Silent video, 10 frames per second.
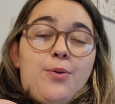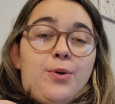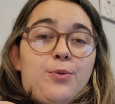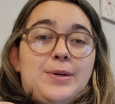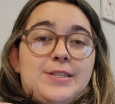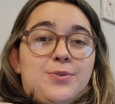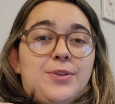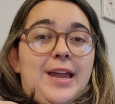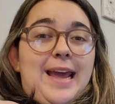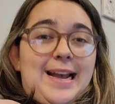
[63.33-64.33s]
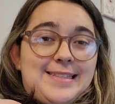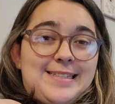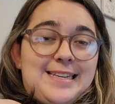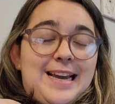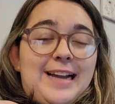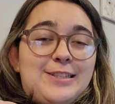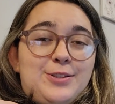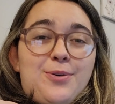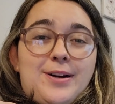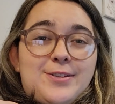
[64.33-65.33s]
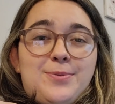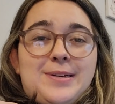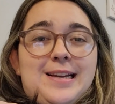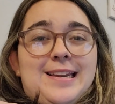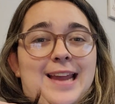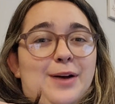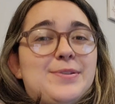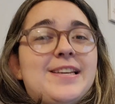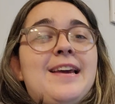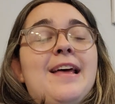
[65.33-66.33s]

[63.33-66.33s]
with what sold on Etsy, I do also want to announce